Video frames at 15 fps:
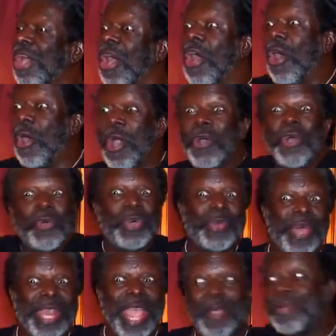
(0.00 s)
Oh,
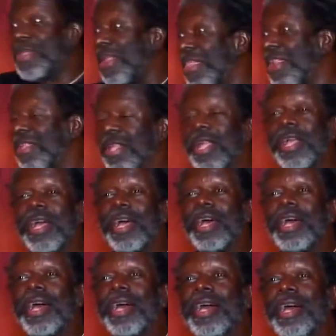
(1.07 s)
what happened?
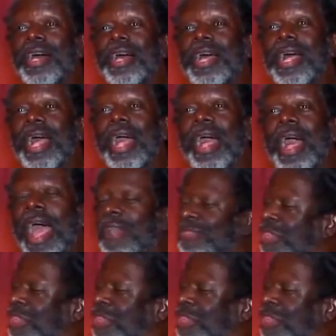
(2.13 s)
I